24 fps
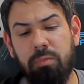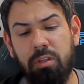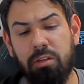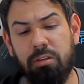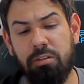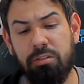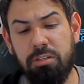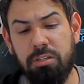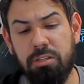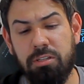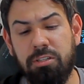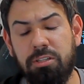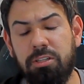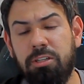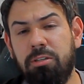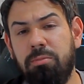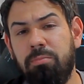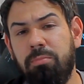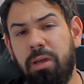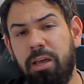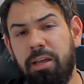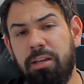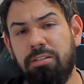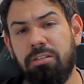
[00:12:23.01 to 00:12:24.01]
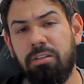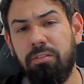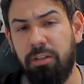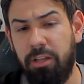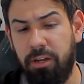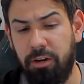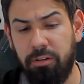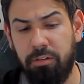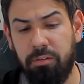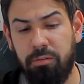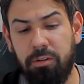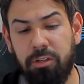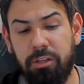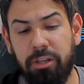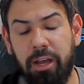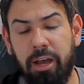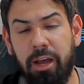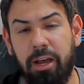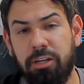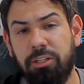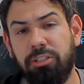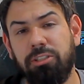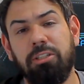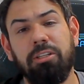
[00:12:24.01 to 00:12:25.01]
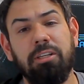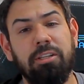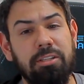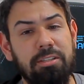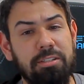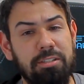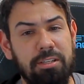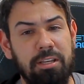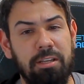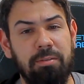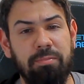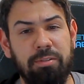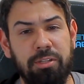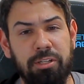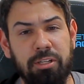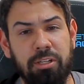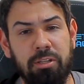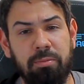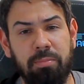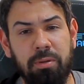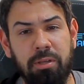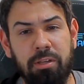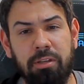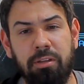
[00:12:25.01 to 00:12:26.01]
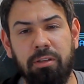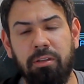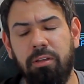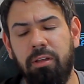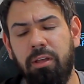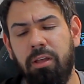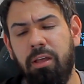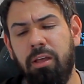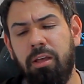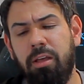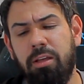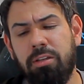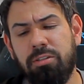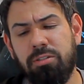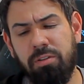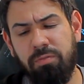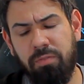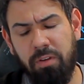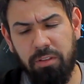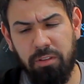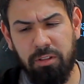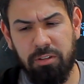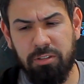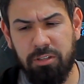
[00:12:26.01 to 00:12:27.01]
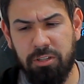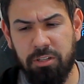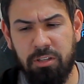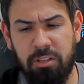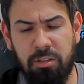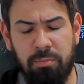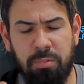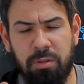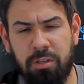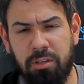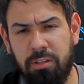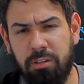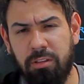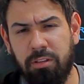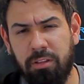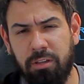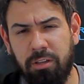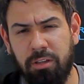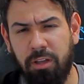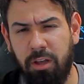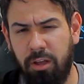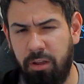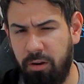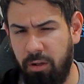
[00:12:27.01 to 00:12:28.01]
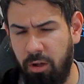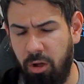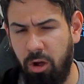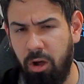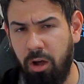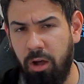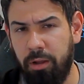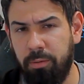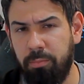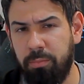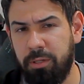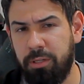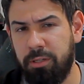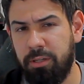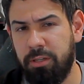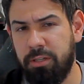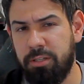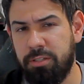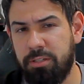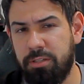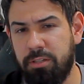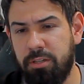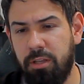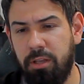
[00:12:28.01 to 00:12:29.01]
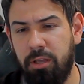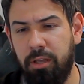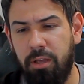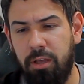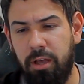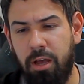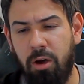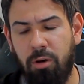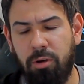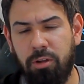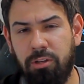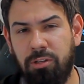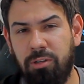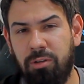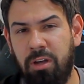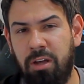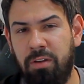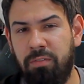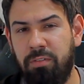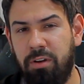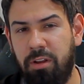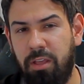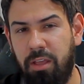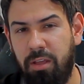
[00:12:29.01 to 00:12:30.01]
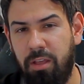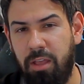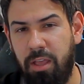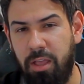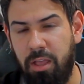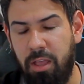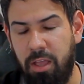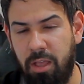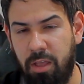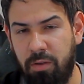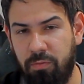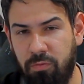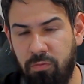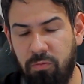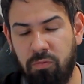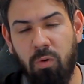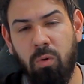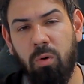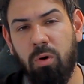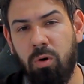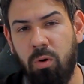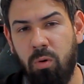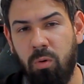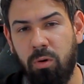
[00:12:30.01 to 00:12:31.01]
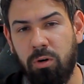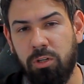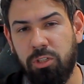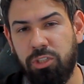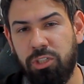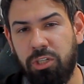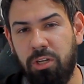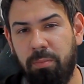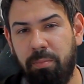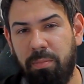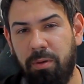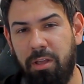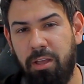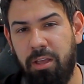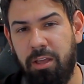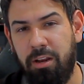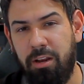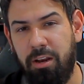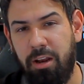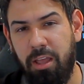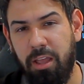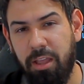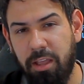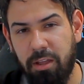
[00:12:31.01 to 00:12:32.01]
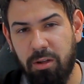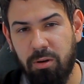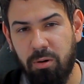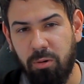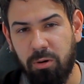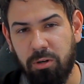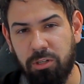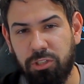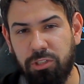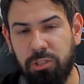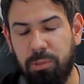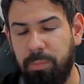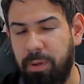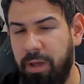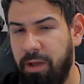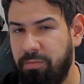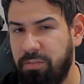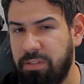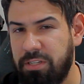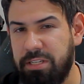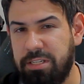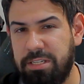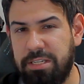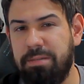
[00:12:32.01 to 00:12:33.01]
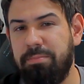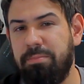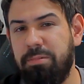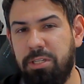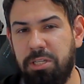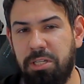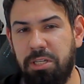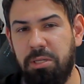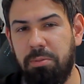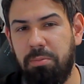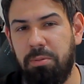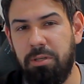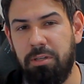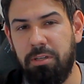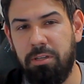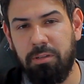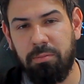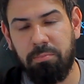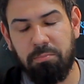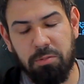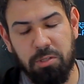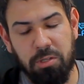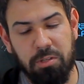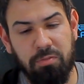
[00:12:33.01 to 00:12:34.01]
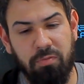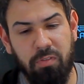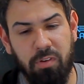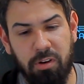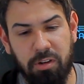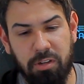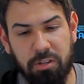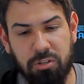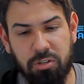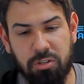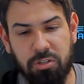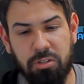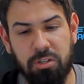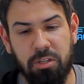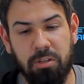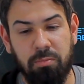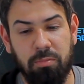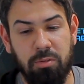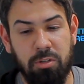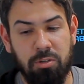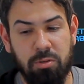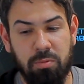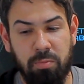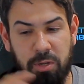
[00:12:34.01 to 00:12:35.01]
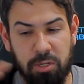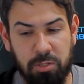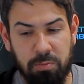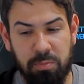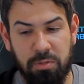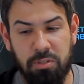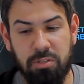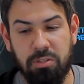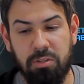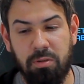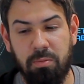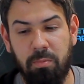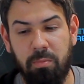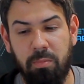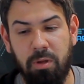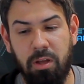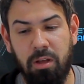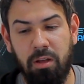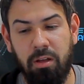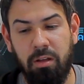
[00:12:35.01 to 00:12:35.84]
16 megs of layer 3 cache and the same TDP. So I find the TDP thing kind of odd, because how can you have a 4-core chip and an 8-core chip have the same TDP? So it's very interesting. There must be some